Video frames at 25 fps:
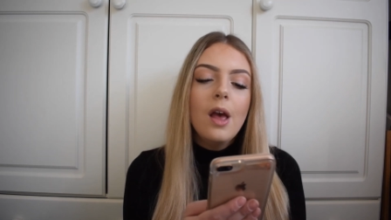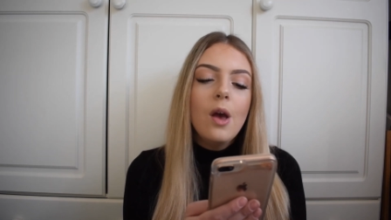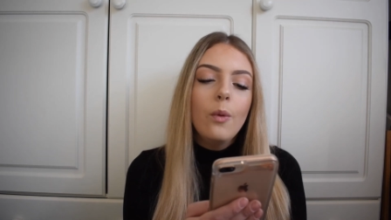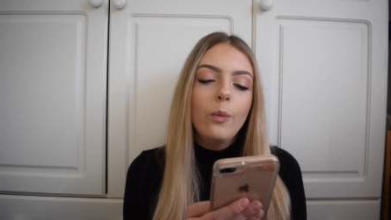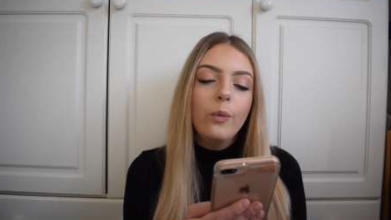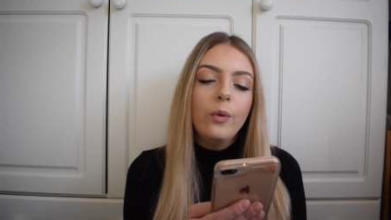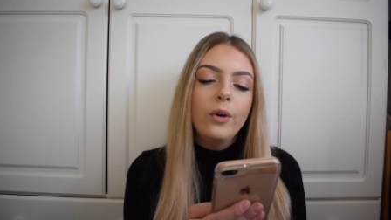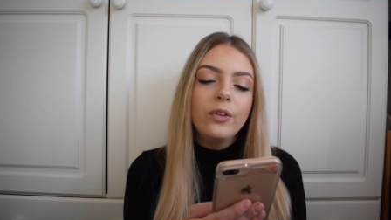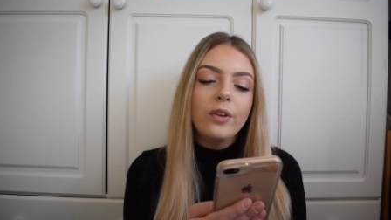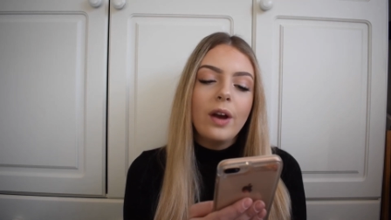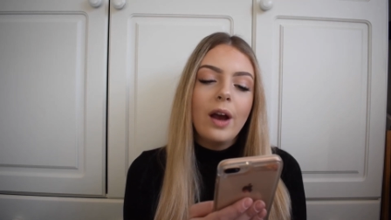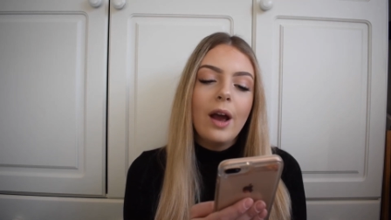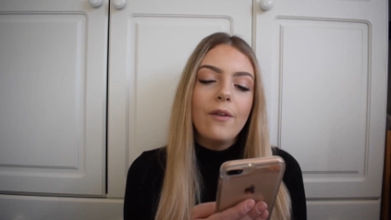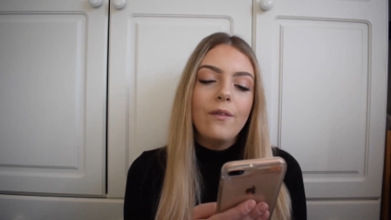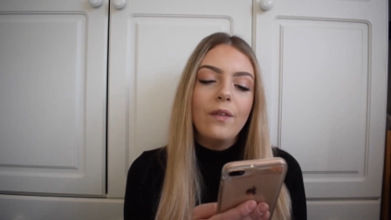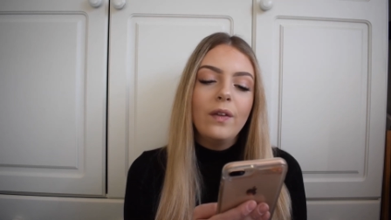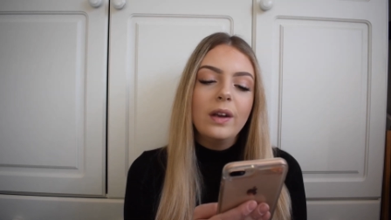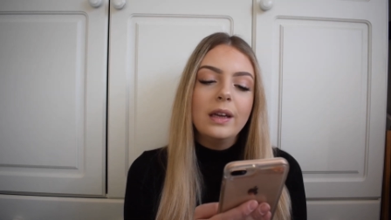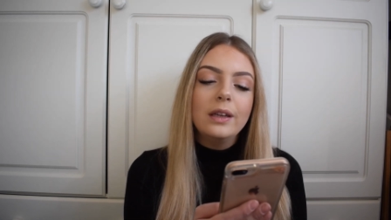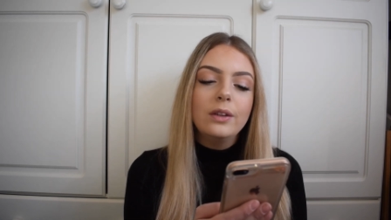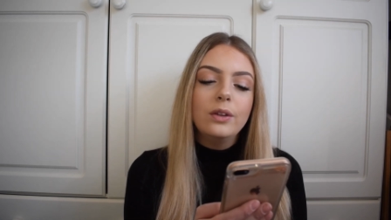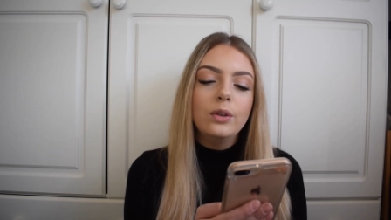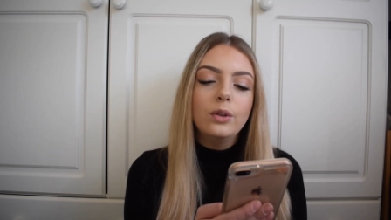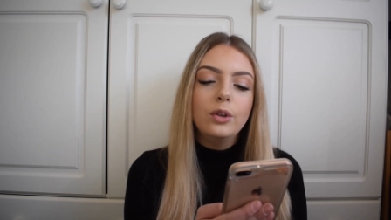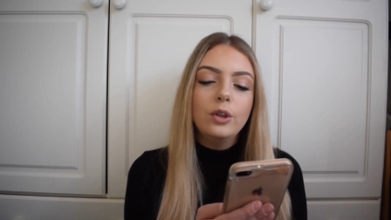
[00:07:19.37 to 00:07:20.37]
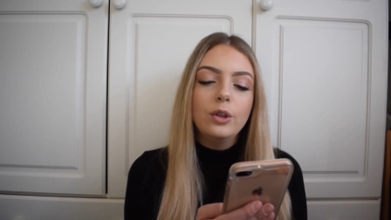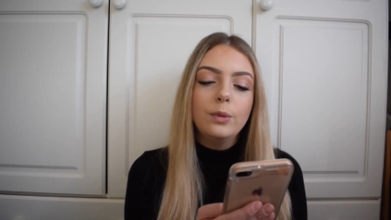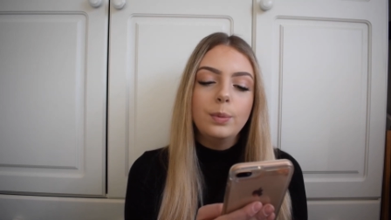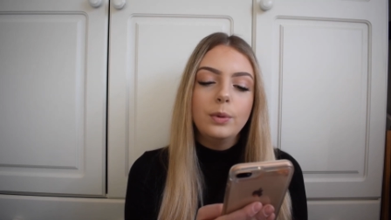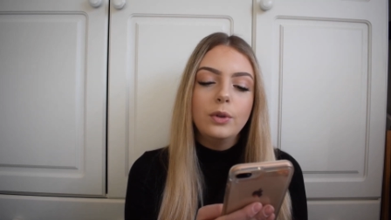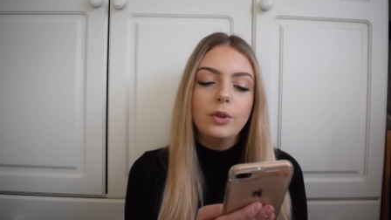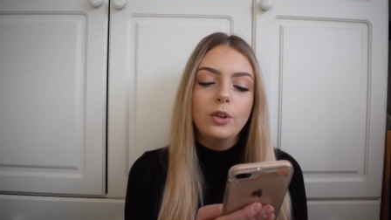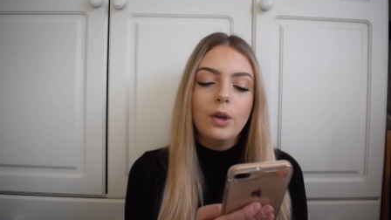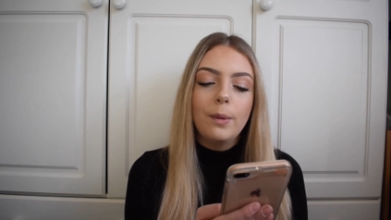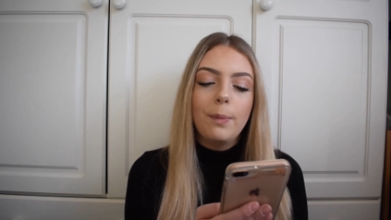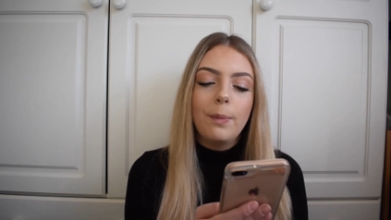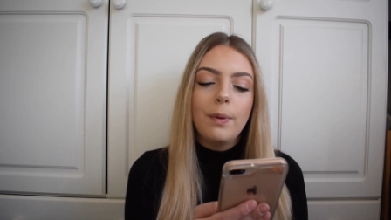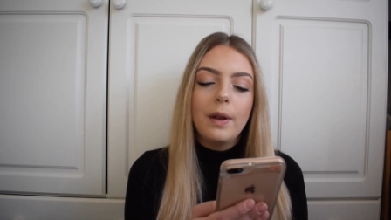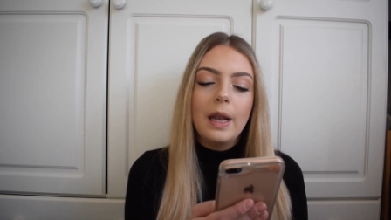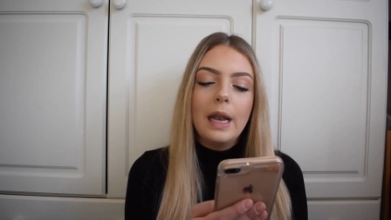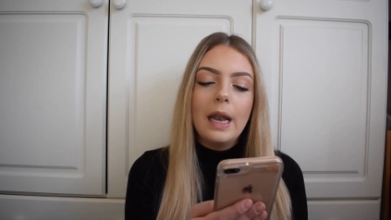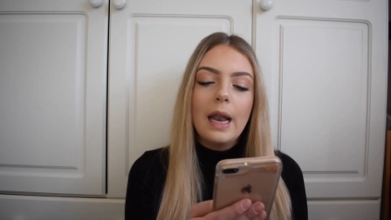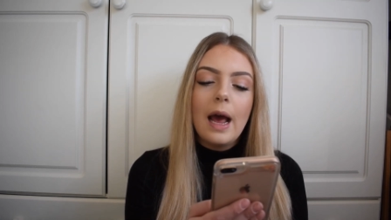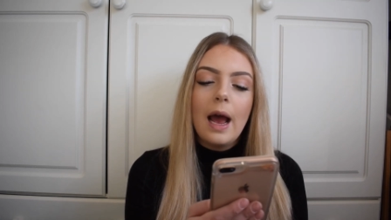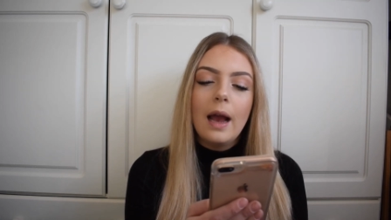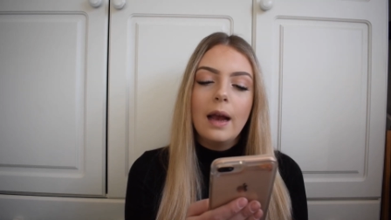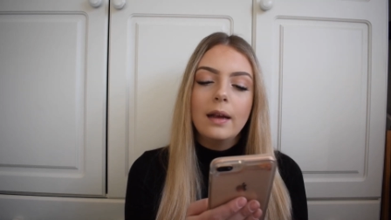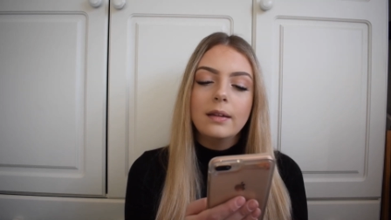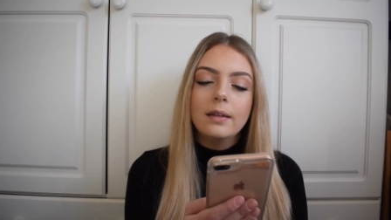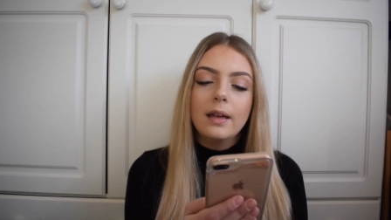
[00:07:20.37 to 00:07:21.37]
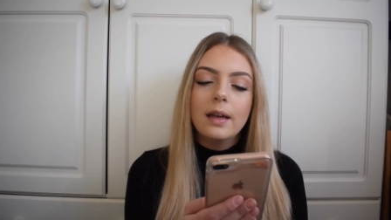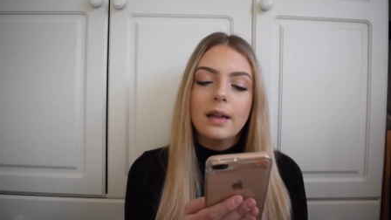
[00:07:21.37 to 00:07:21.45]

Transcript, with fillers: which I think is super nice.